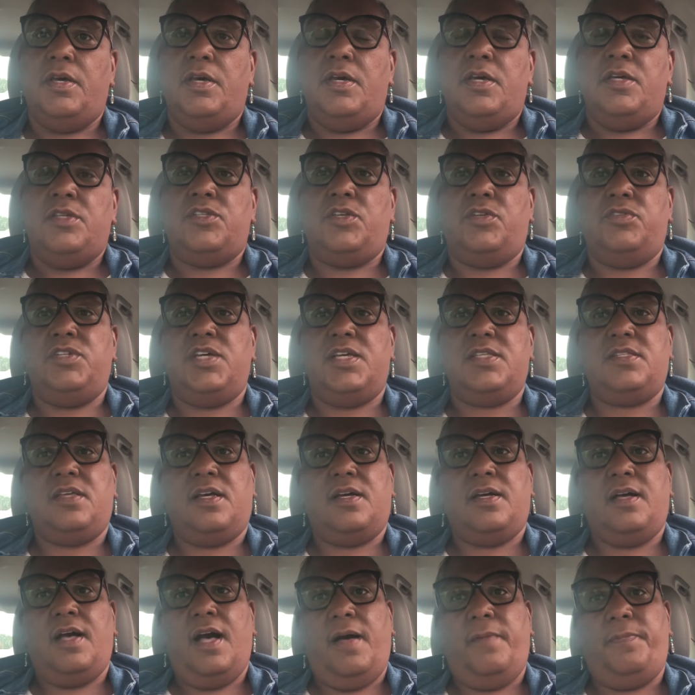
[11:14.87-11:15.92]
So just a
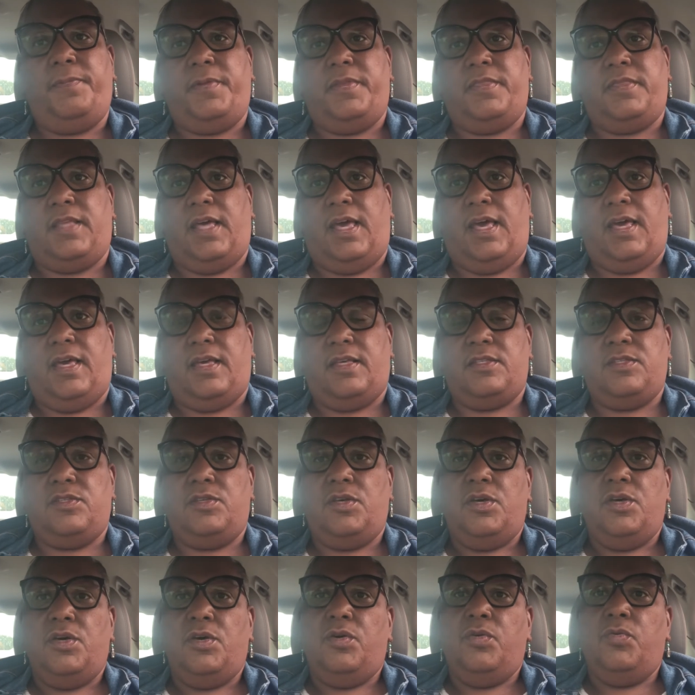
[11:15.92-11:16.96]
couple of things.
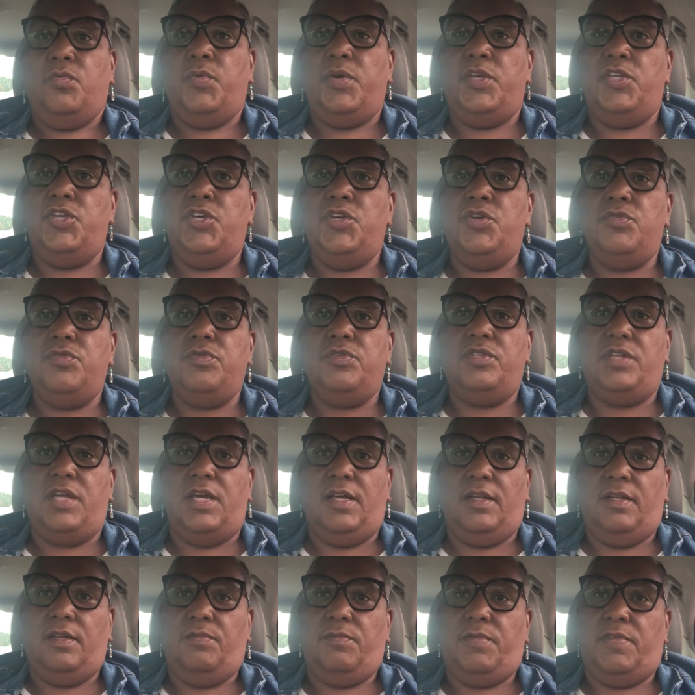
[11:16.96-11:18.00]
When you're
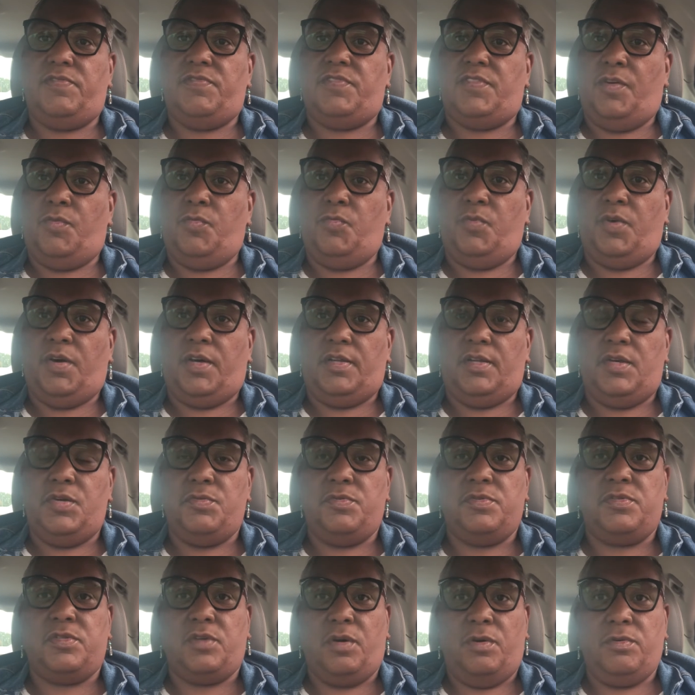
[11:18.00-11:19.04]
dealing with someone who
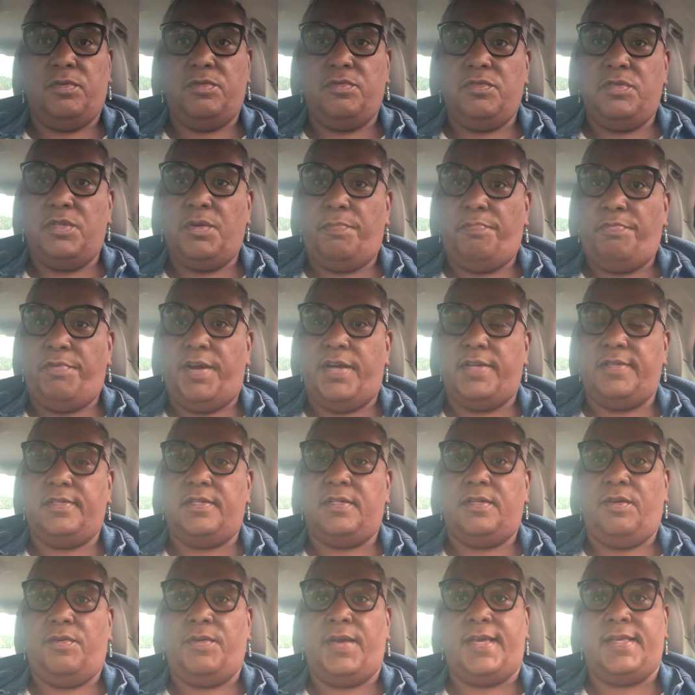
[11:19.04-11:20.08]
is going through depression
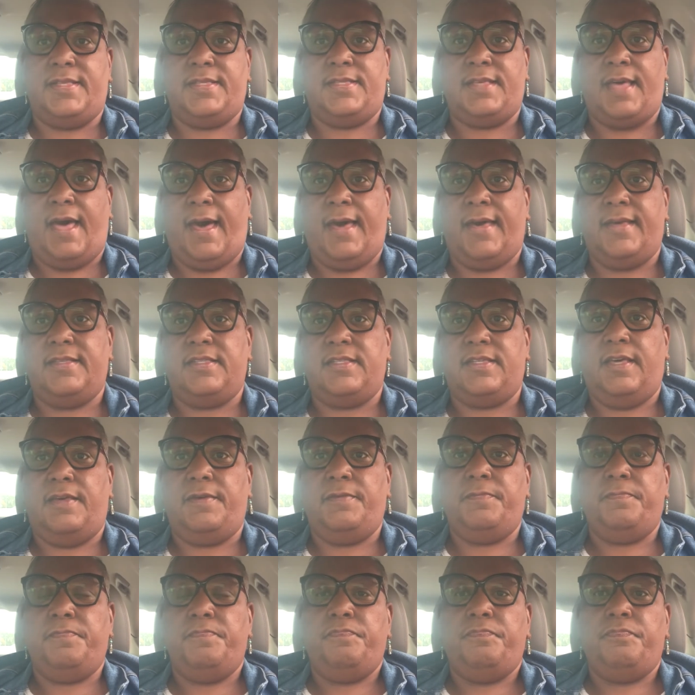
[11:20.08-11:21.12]
or anxiety,
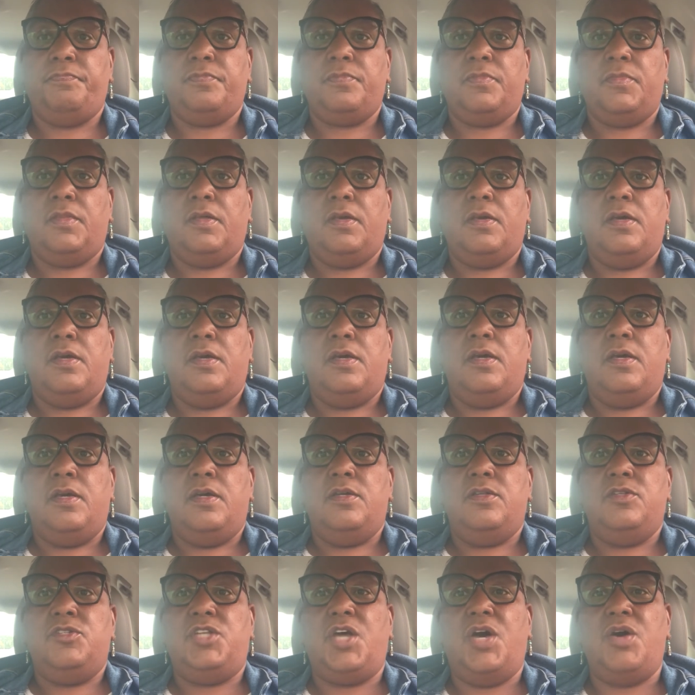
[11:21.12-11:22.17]

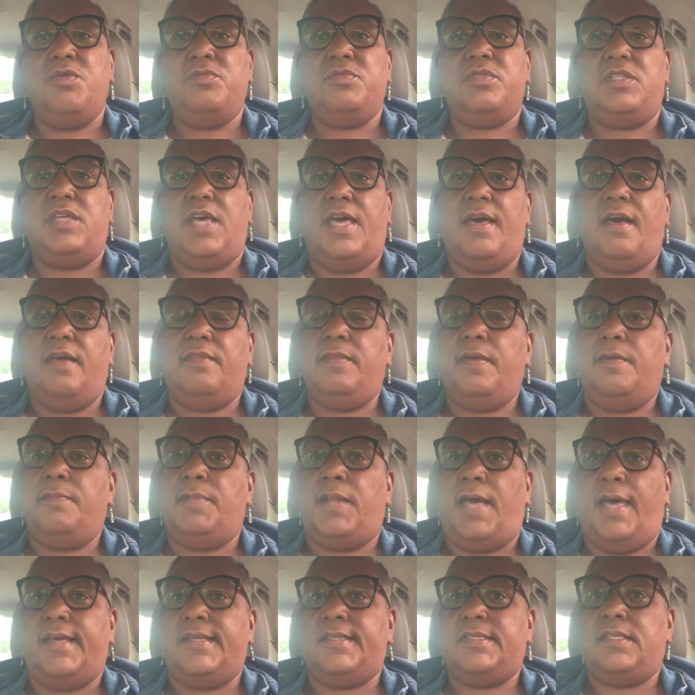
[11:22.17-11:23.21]
don't tell them
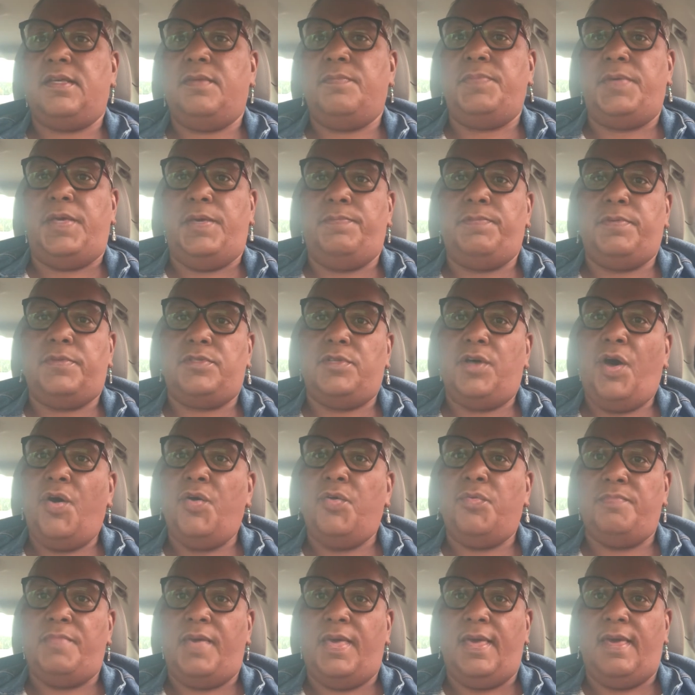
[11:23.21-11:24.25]
like some people
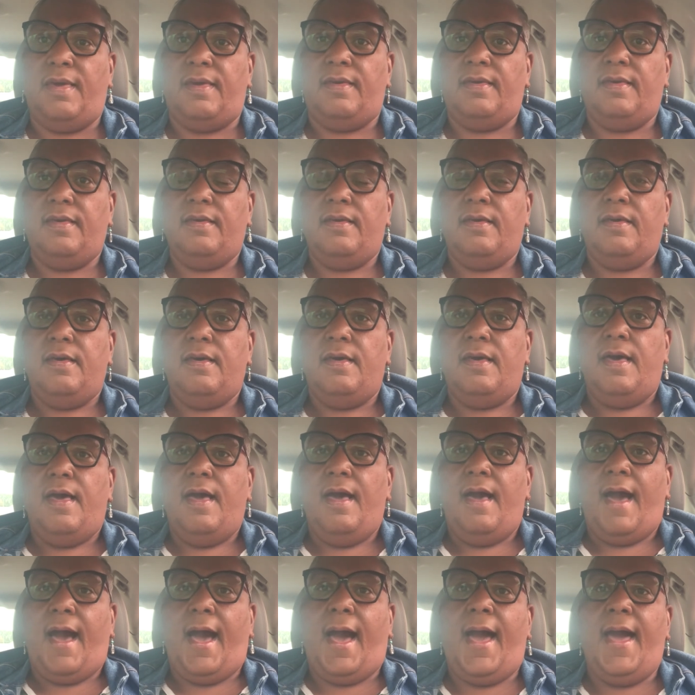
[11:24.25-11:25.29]
told me.
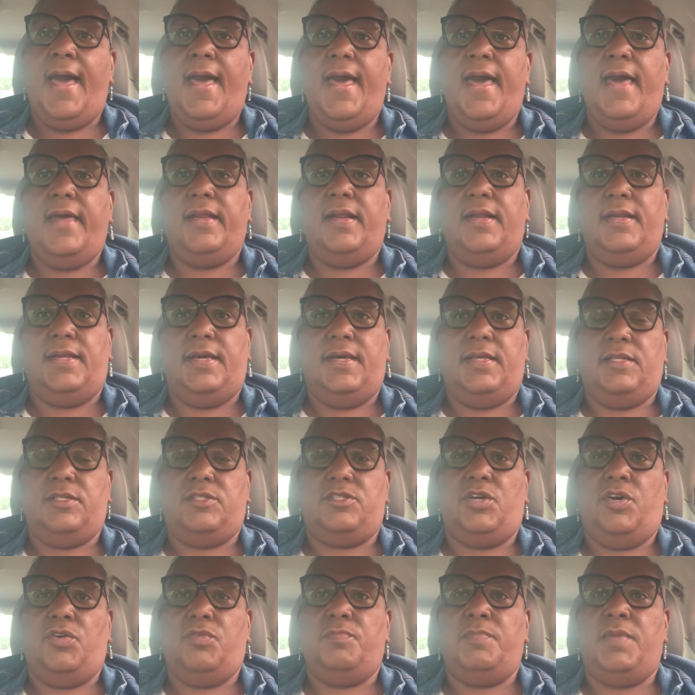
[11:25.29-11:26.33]
I had a lady
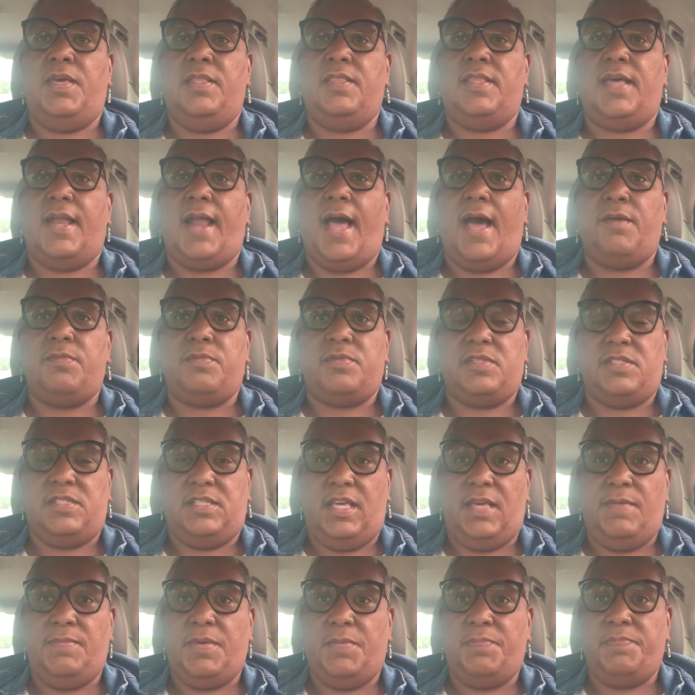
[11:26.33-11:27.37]
told me that I was
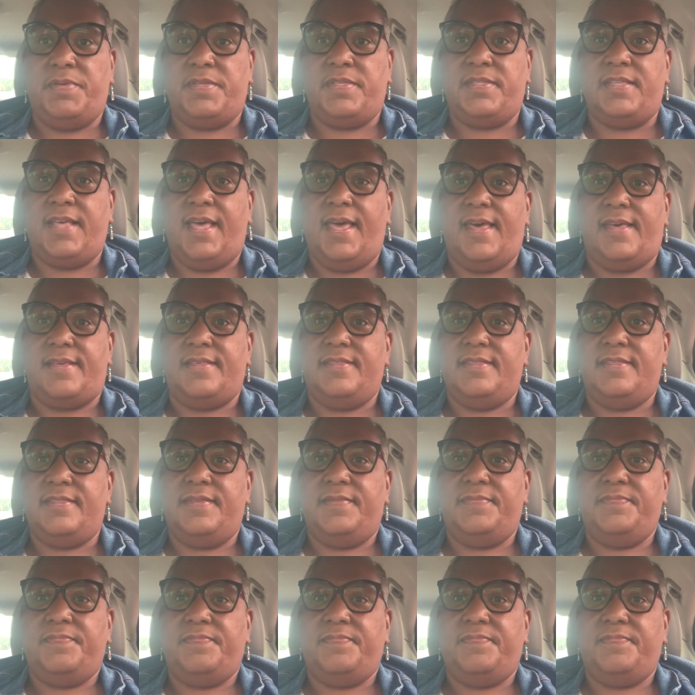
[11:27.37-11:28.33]
demon possessed.